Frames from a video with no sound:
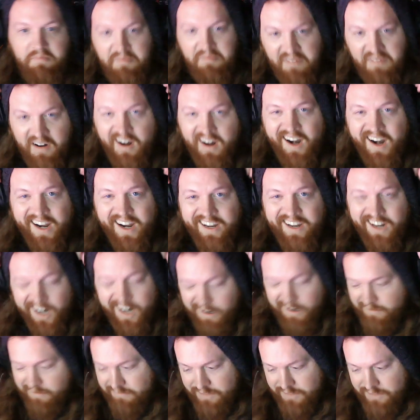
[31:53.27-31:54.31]
All right,
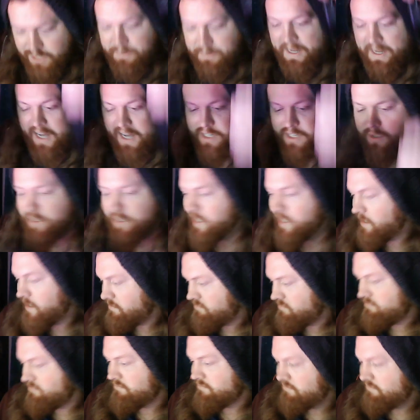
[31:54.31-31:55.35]
to be honest with you,
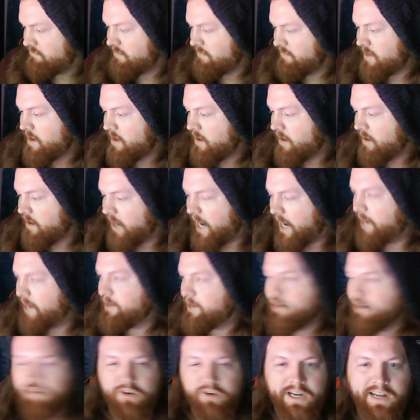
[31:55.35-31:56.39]
I'd
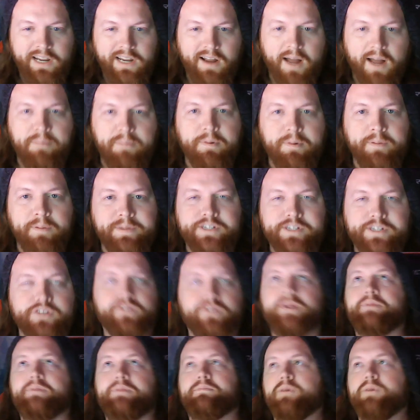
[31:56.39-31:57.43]
agree. I pretty much
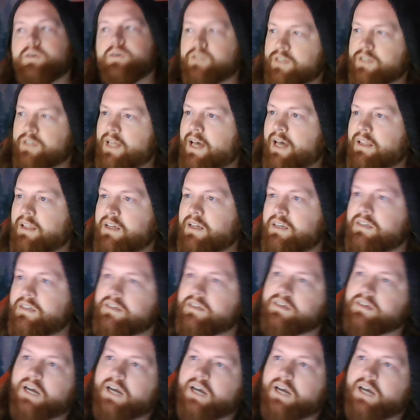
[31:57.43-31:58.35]
agree with most of that list.